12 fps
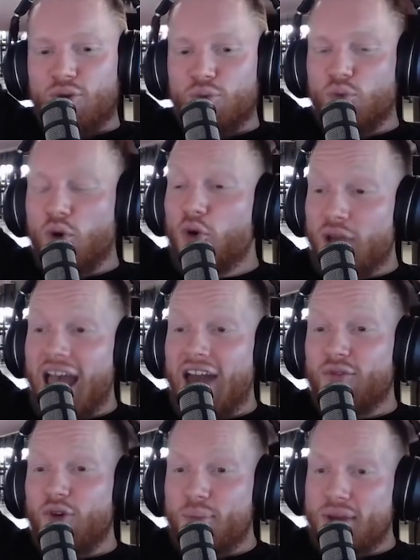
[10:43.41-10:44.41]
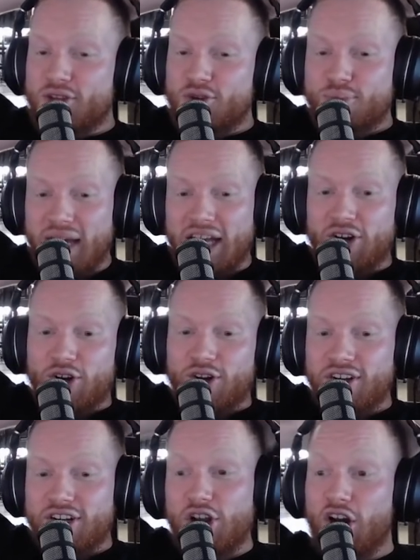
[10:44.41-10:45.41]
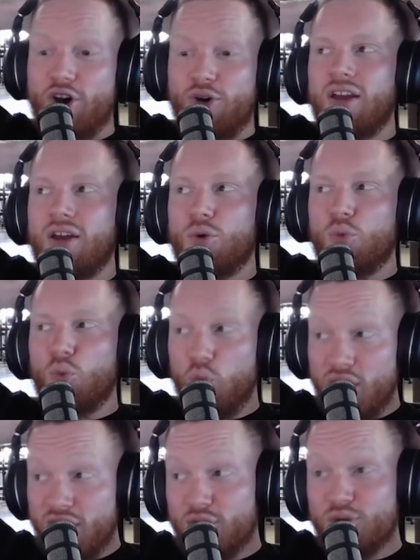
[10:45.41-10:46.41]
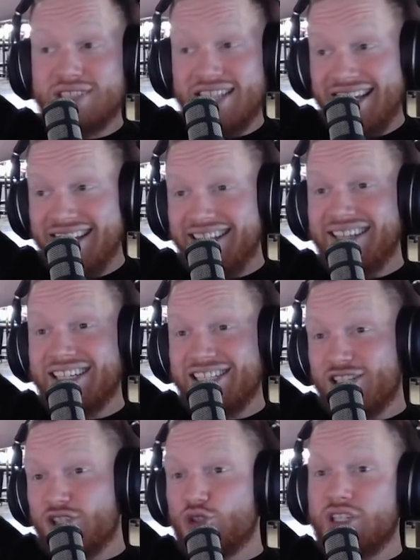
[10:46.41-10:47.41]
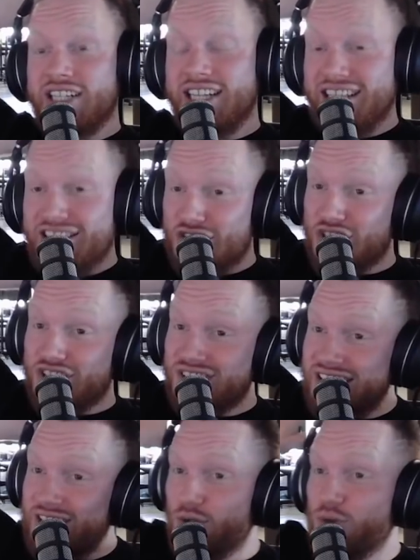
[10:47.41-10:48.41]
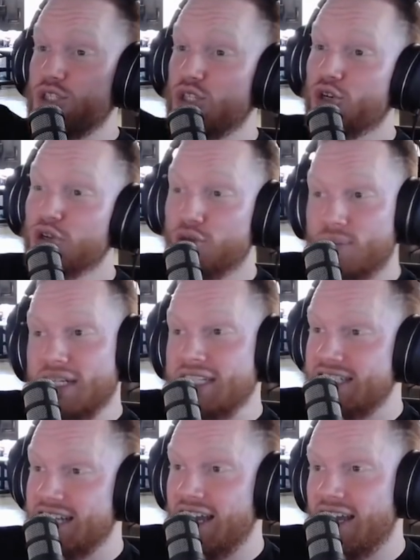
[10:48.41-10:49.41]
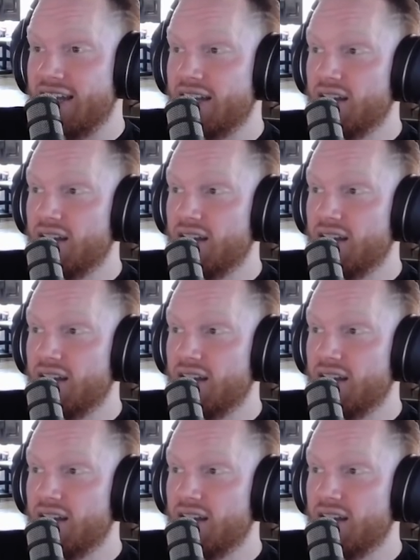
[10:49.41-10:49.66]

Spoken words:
Woke Adderall make you better? No. Will taking it strategically on tournament day,